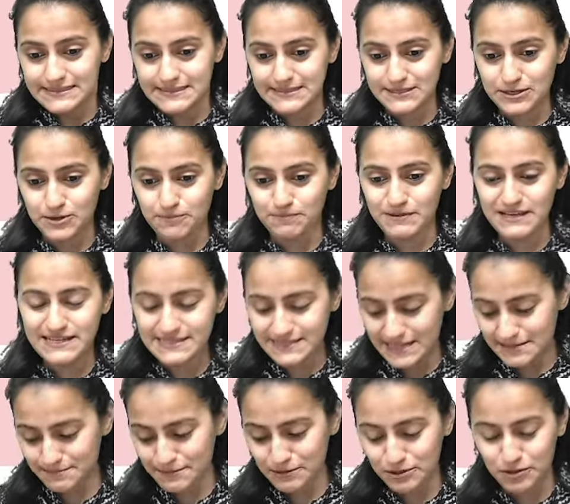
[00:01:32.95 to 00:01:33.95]
So please
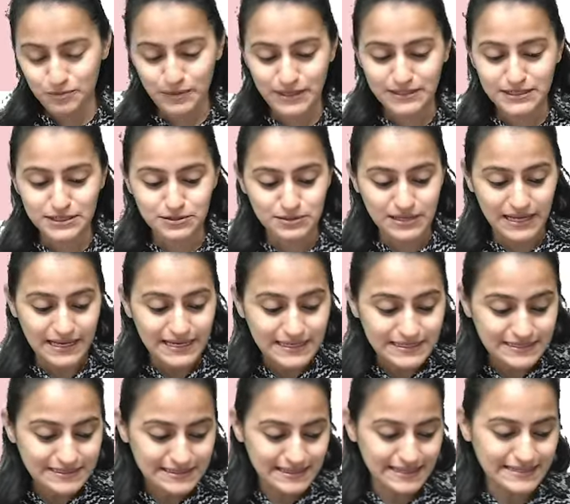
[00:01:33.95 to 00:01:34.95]
let me know whether you liked
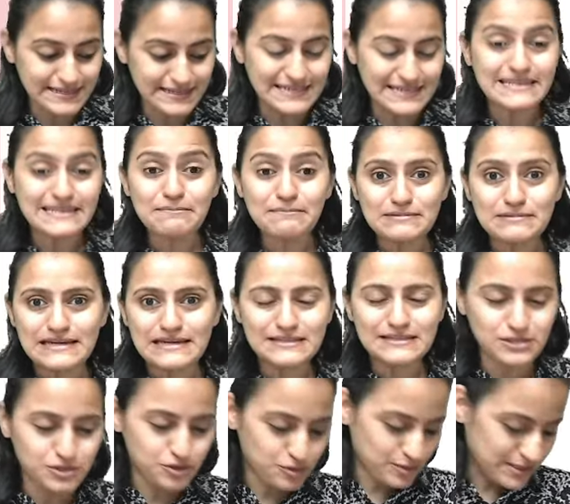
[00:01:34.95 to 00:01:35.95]
it, like attempting
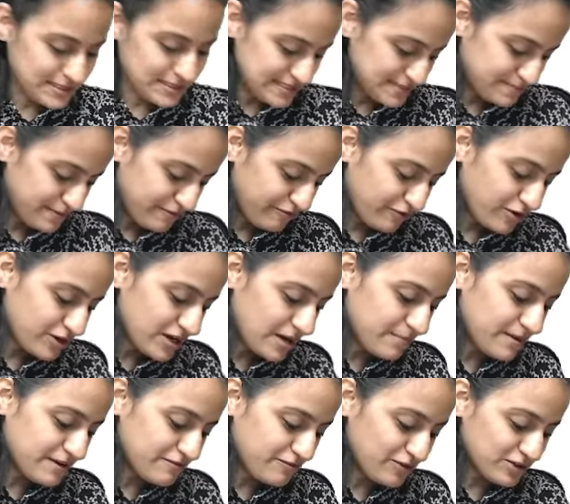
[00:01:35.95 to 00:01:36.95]
the quiz before
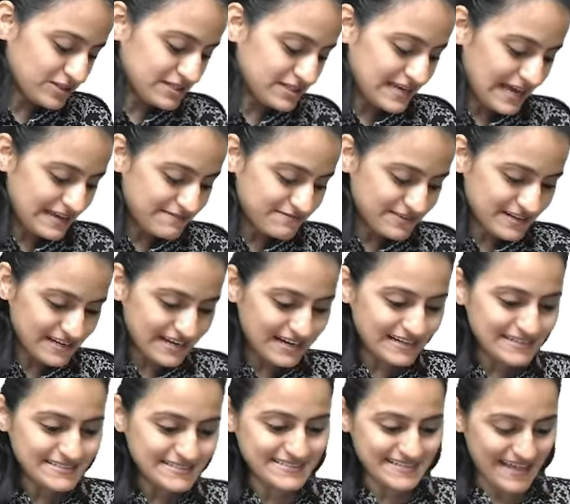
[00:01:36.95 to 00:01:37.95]
coming for the live
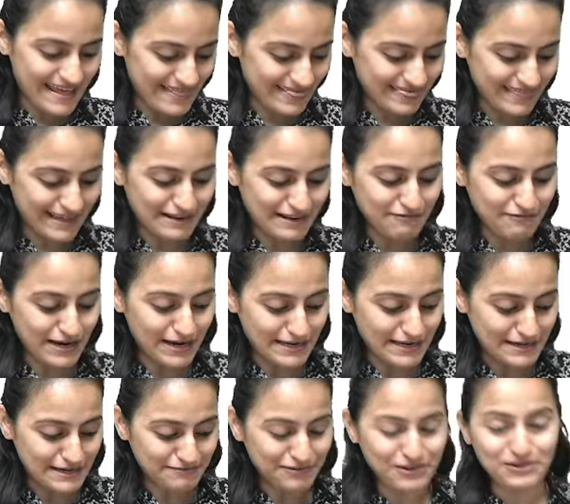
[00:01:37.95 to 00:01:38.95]
class and then
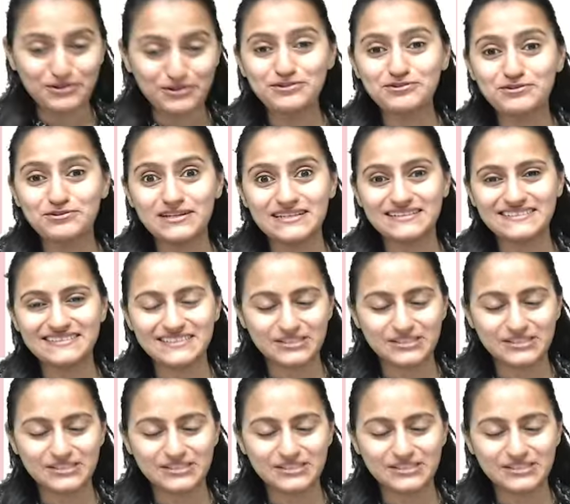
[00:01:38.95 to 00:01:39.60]
waiting, you know, to learn the